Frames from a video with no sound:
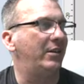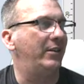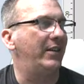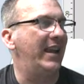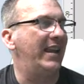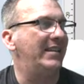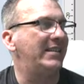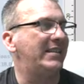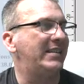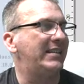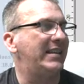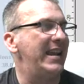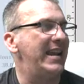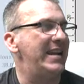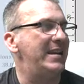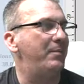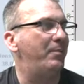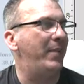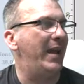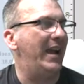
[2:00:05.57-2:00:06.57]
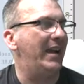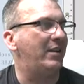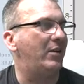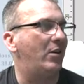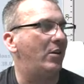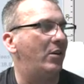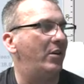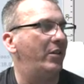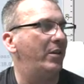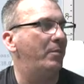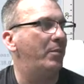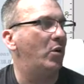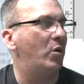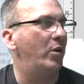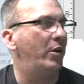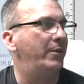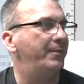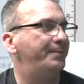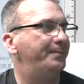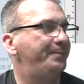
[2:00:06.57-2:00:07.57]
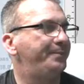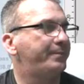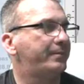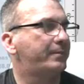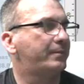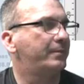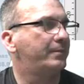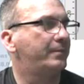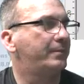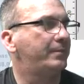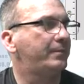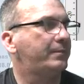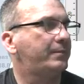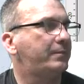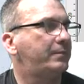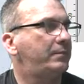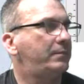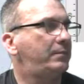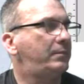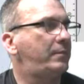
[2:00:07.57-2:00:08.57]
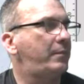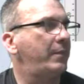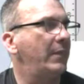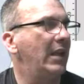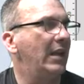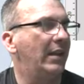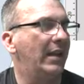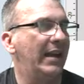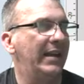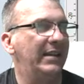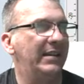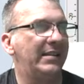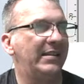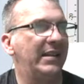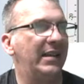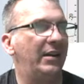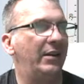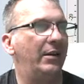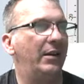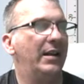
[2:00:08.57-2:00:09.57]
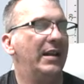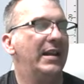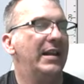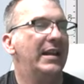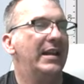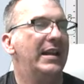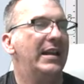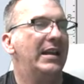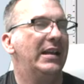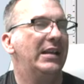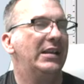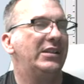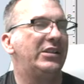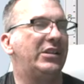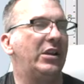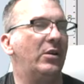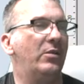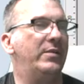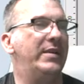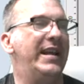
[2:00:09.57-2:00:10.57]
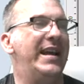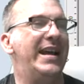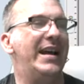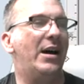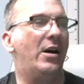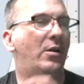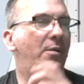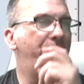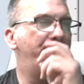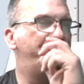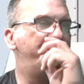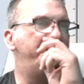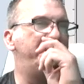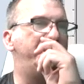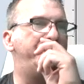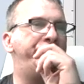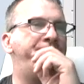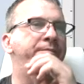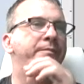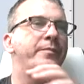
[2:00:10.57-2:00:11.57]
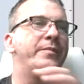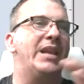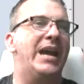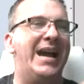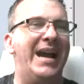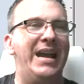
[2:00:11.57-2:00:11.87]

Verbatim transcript: that state back on the board. Align to center. So now I